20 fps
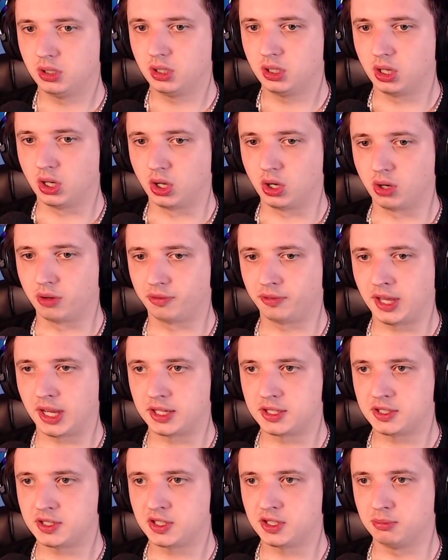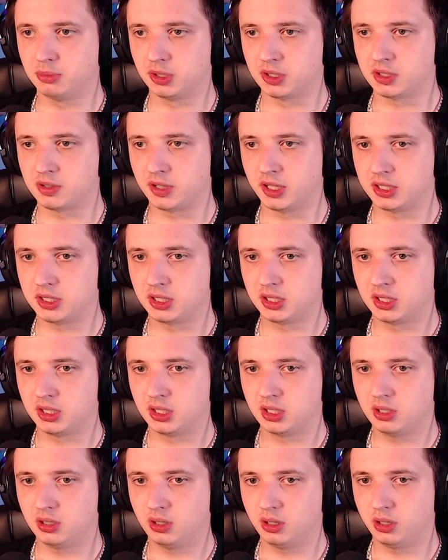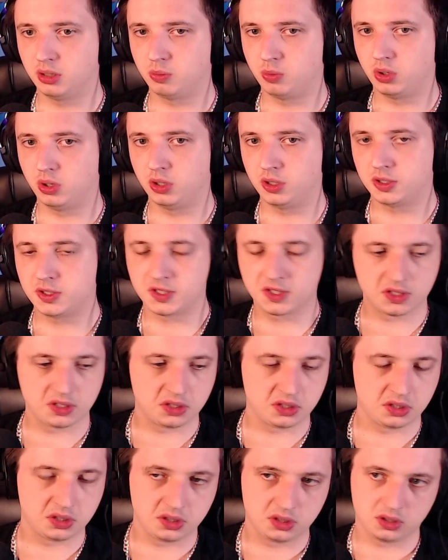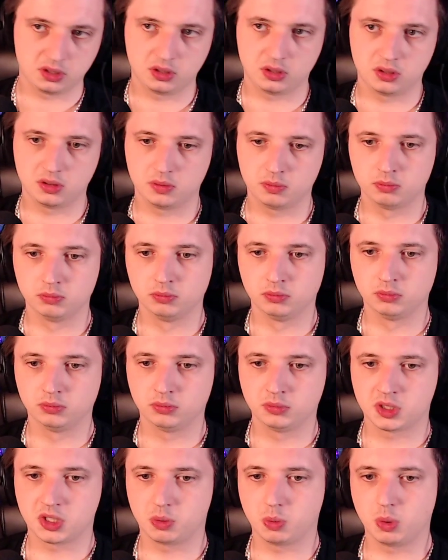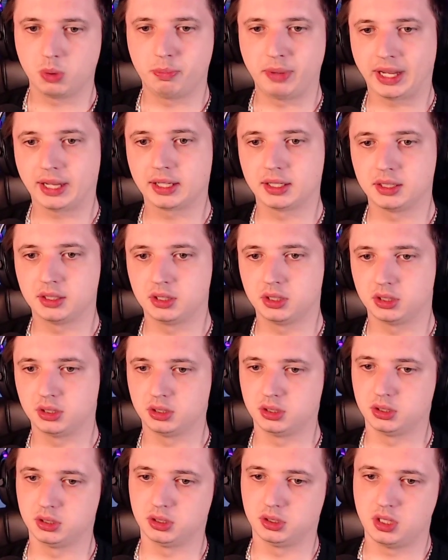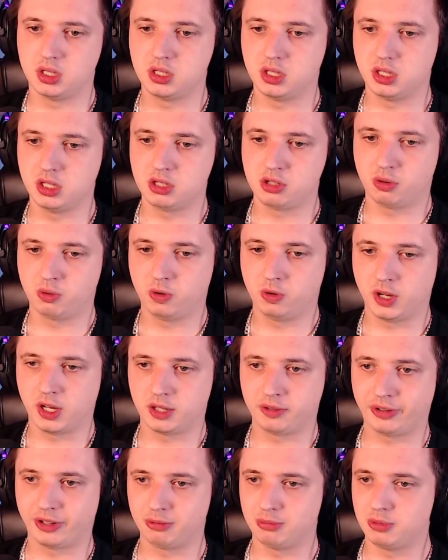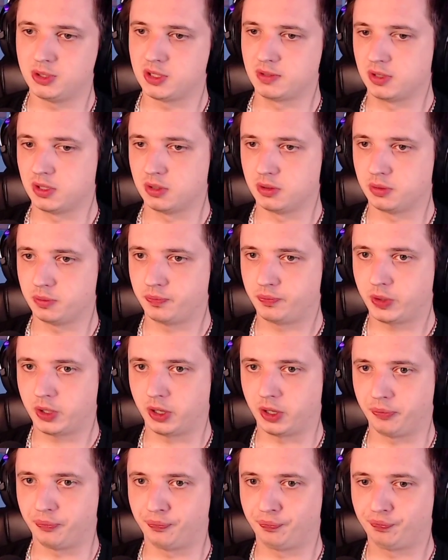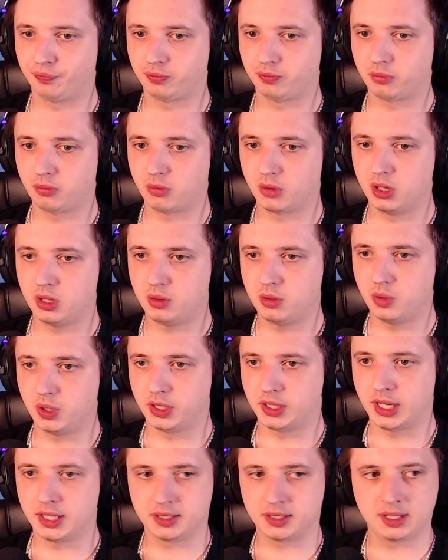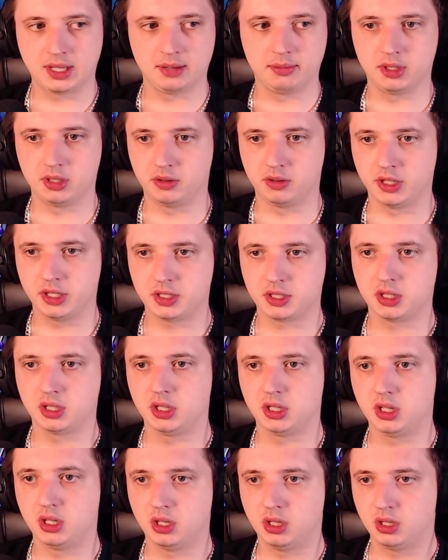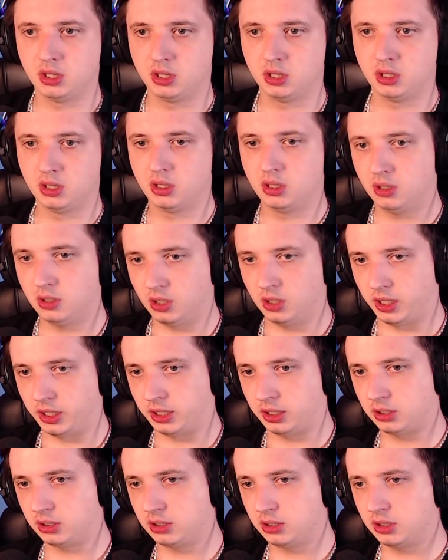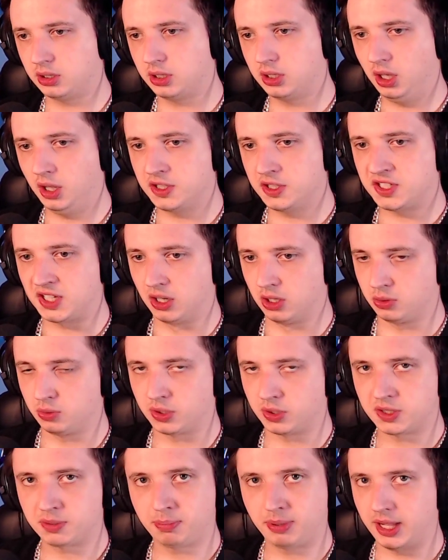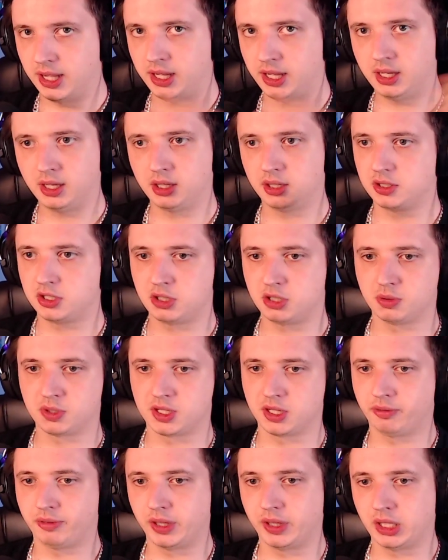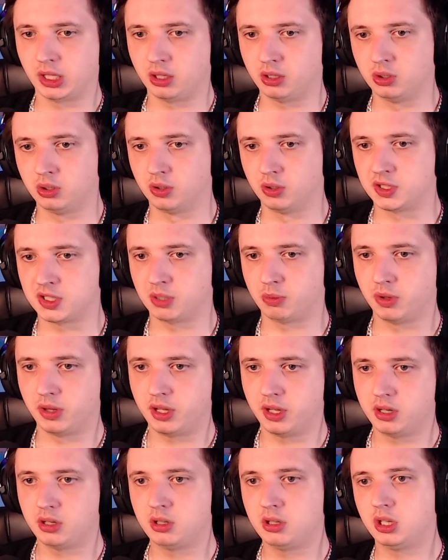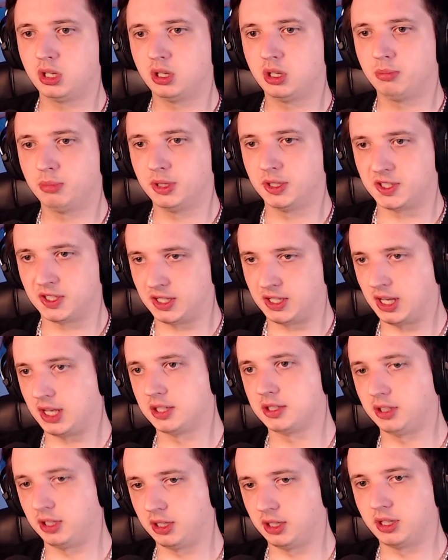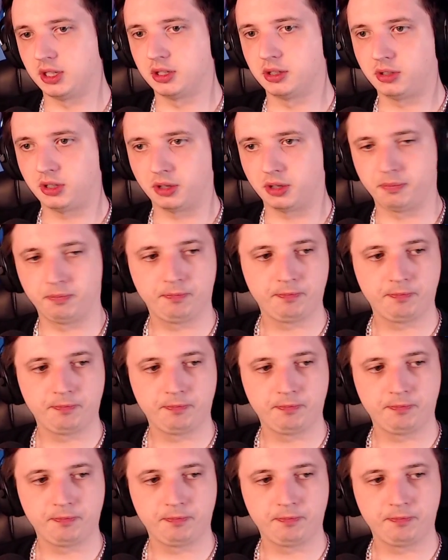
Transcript: A lot of cat symbols, right, on the walls. So we're back in the intro we had for the music video. Okay, and the cat came in, right? Or like a sound was playing, and she was like thinking, "Oh, someone there." But it's a cat. Yeah, yeah. Okay.